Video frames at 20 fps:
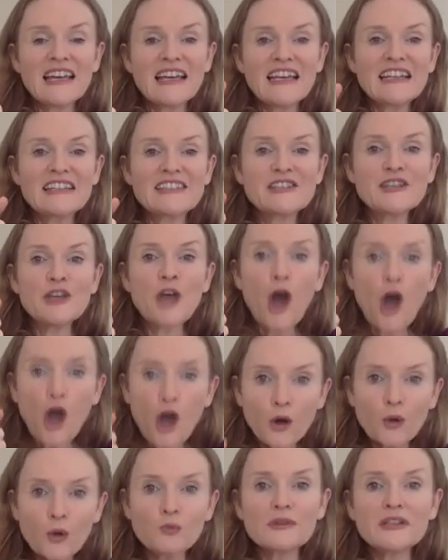is the
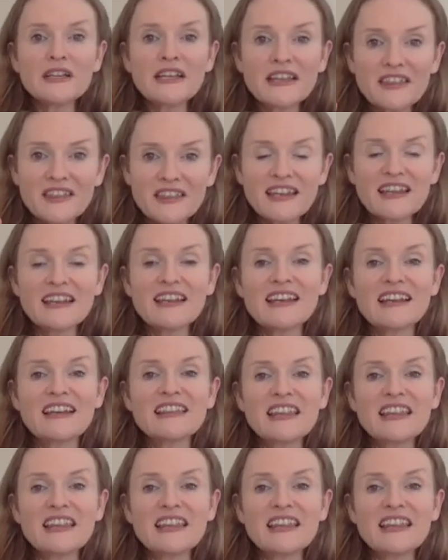only thing